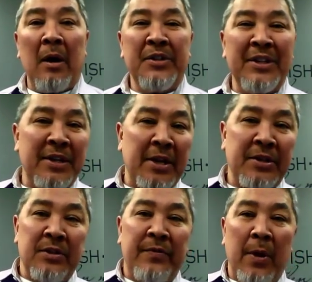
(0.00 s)

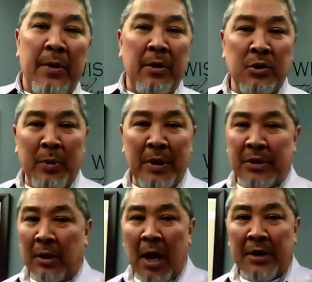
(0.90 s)
successes, failures, wins,
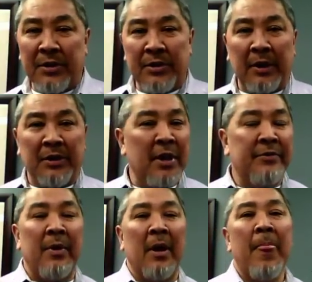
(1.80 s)
and losses,
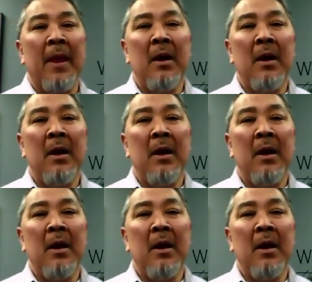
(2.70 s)
etc.